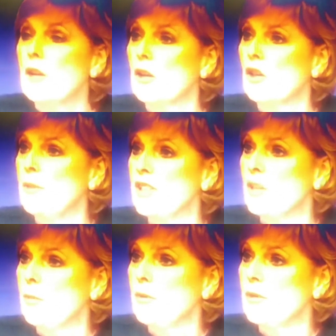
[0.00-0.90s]
that could be
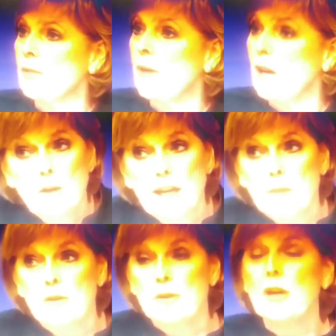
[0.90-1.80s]
supported. Tell you what
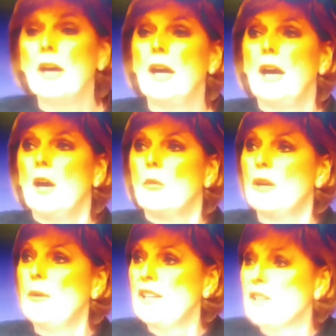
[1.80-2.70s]
happened. We
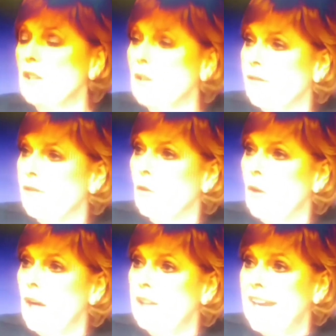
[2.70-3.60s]
went to look for
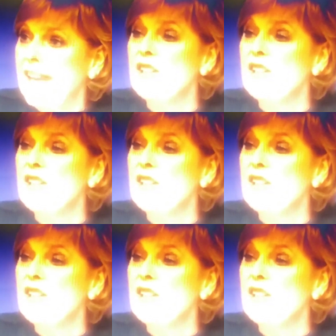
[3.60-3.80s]
an